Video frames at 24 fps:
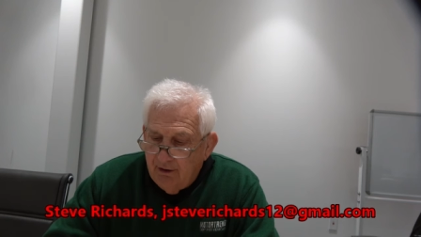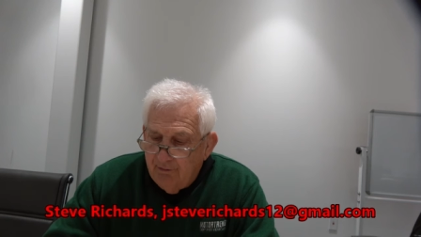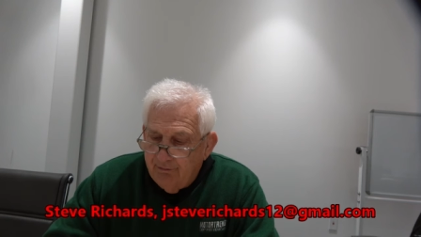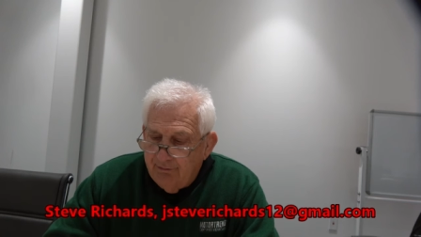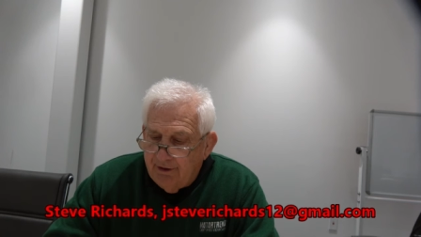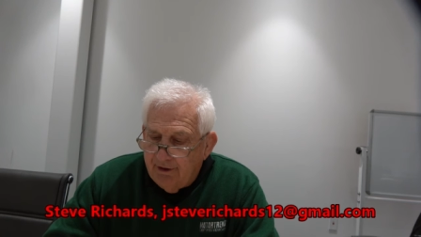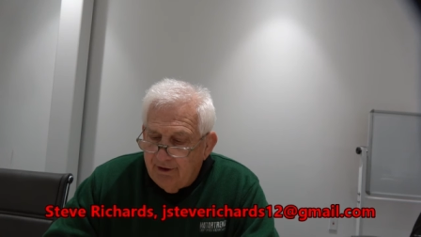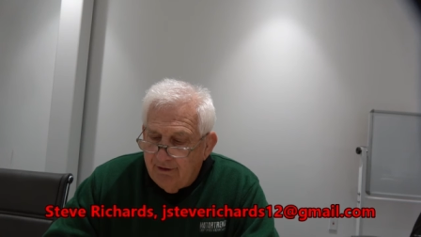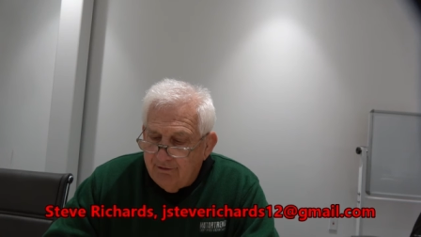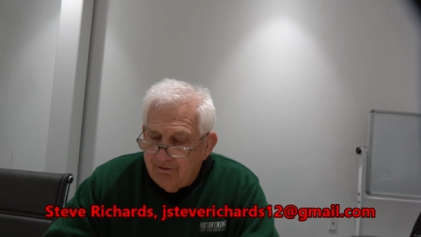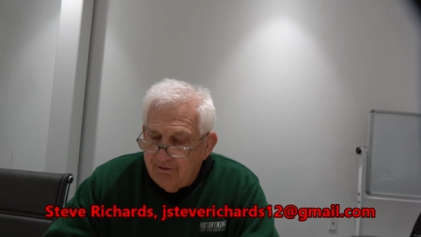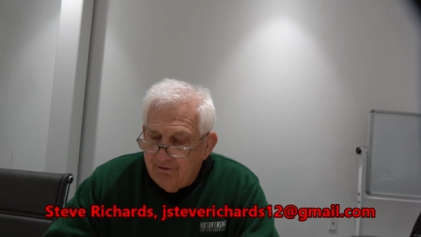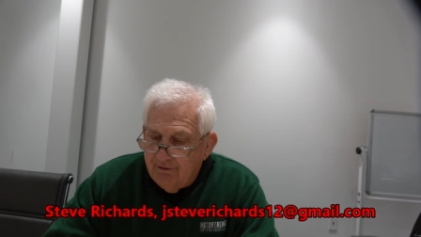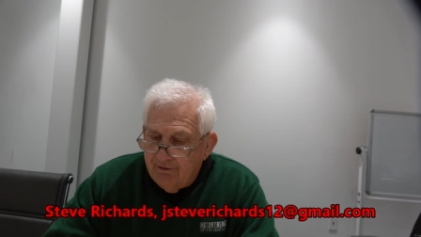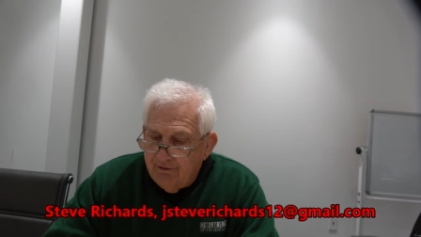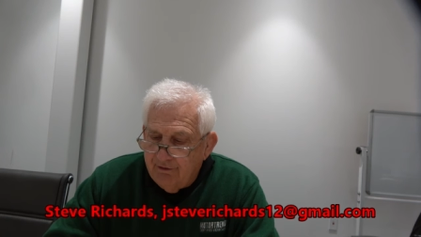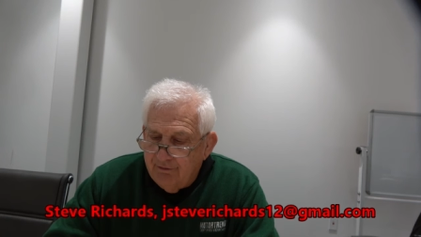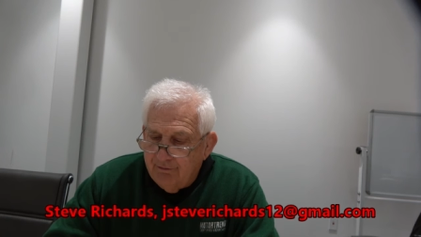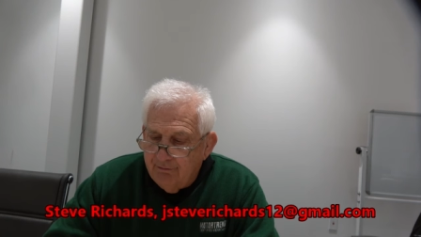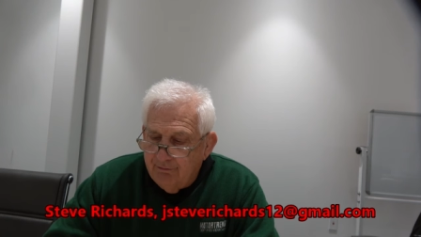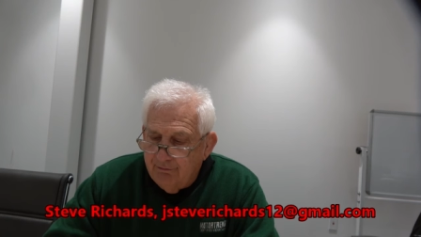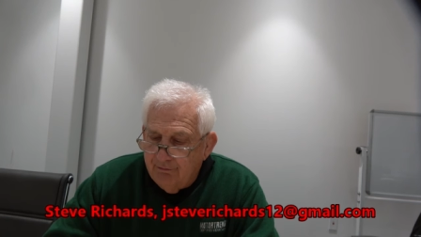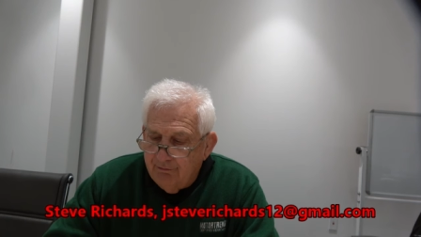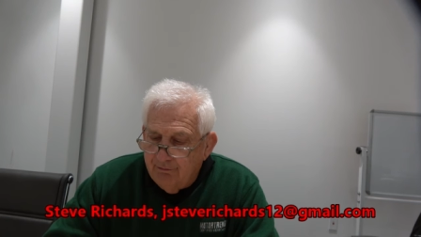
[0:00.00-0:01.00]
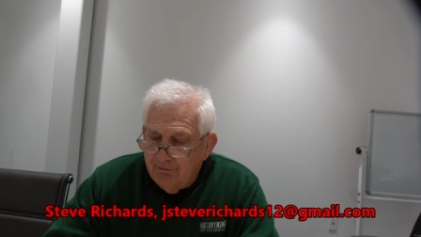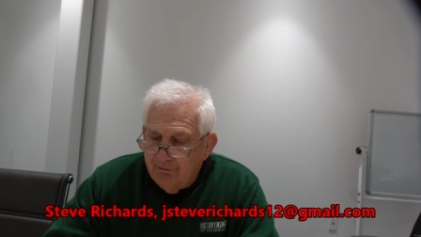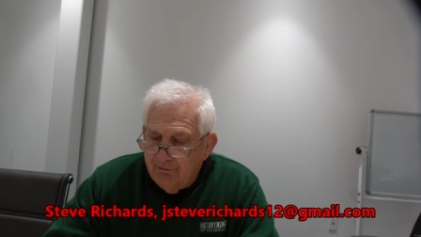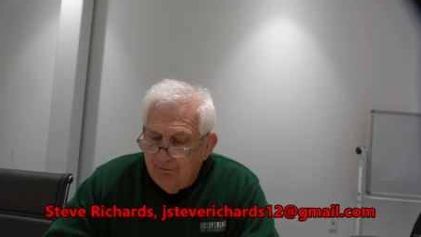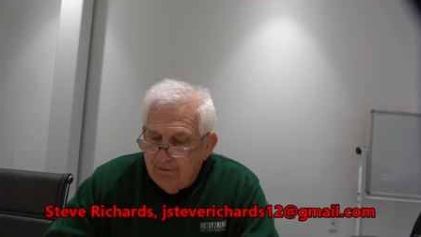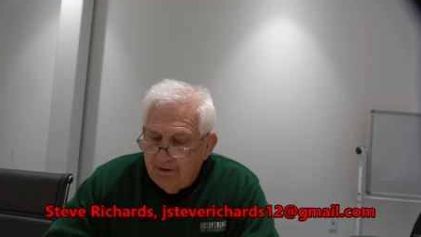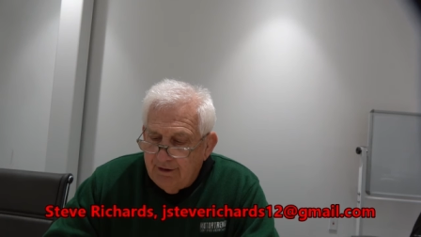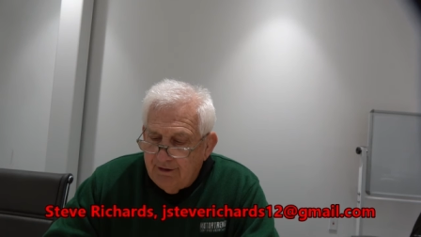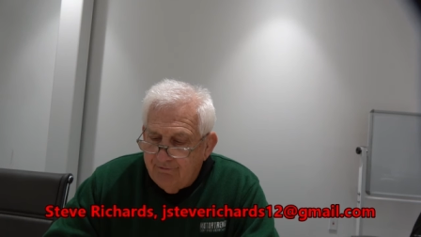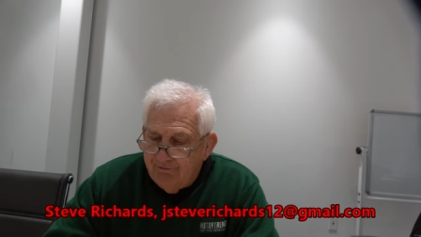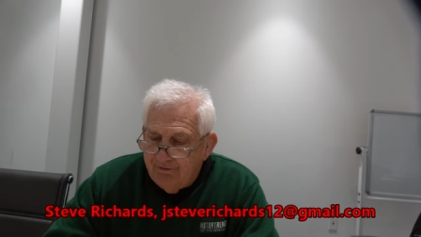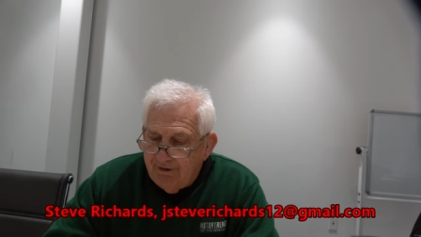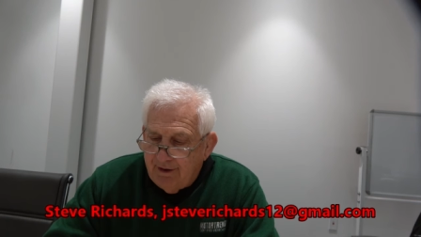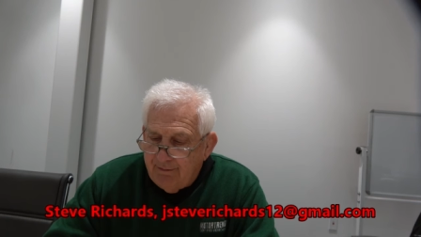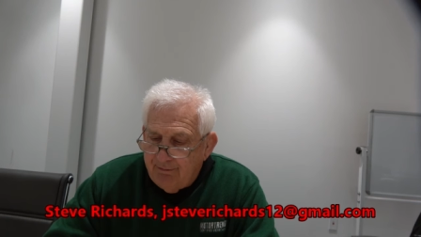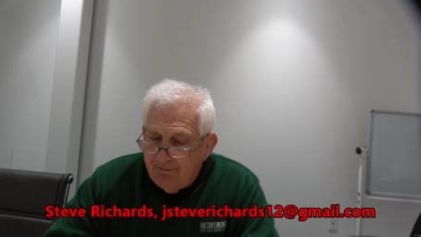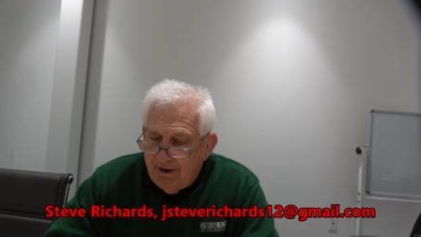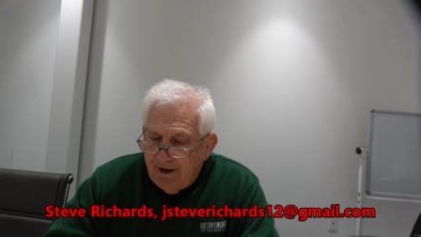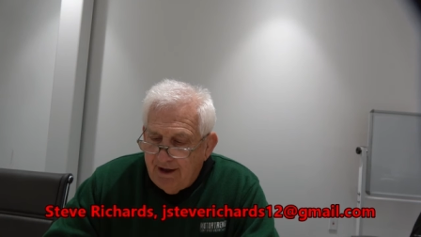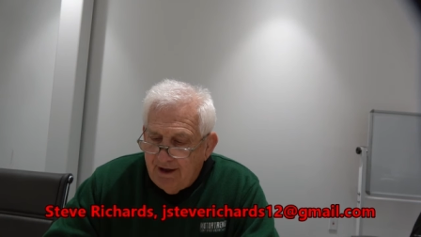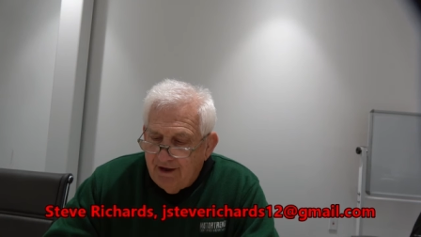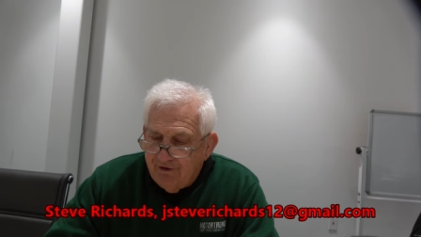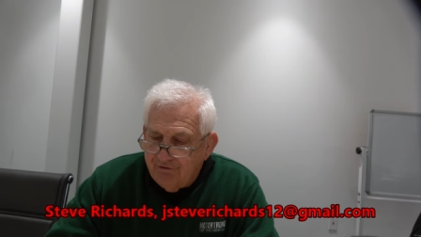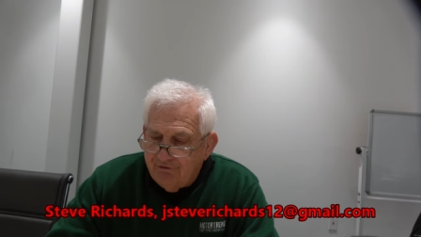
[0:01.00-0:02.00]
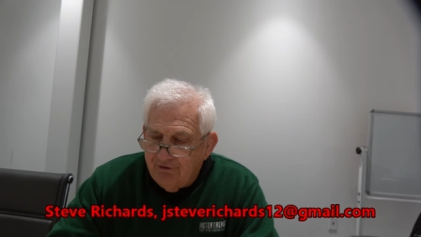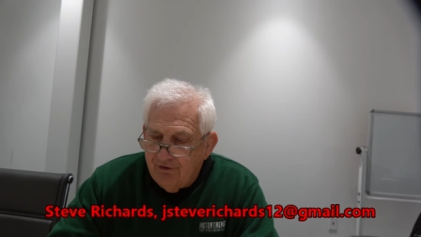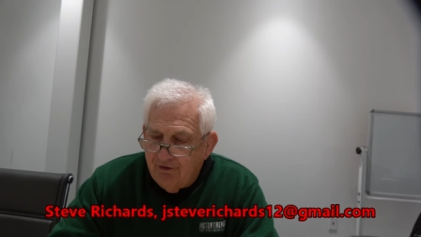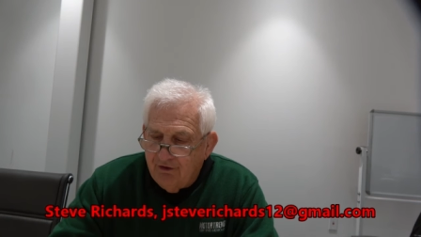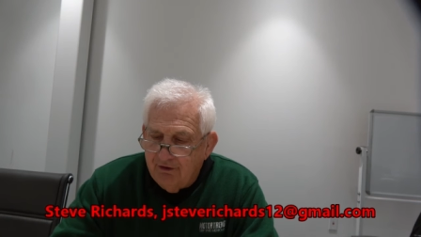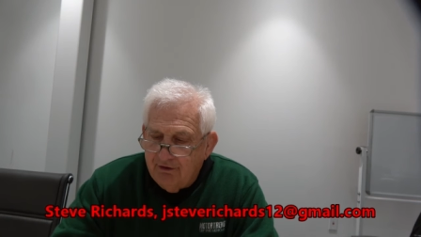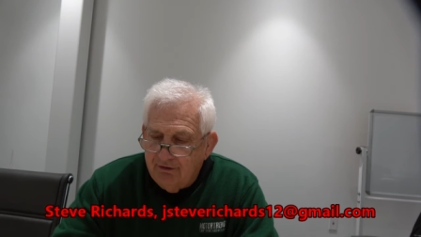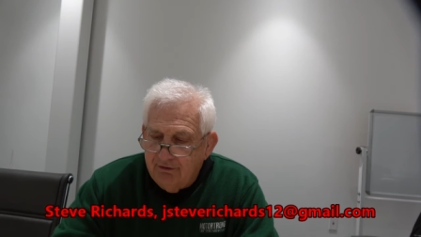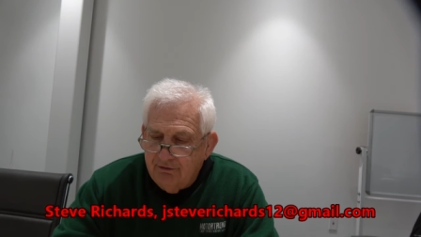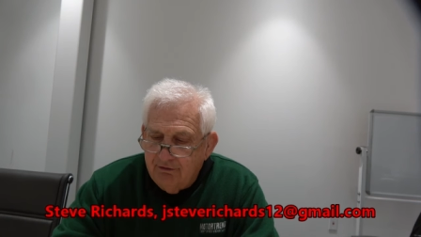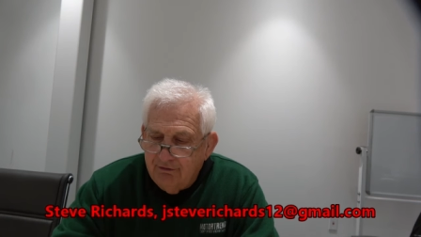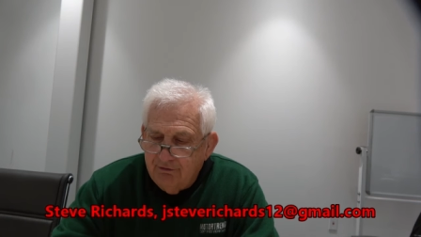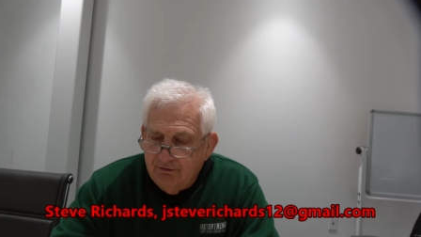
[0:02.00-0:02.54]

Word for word: But if they pass on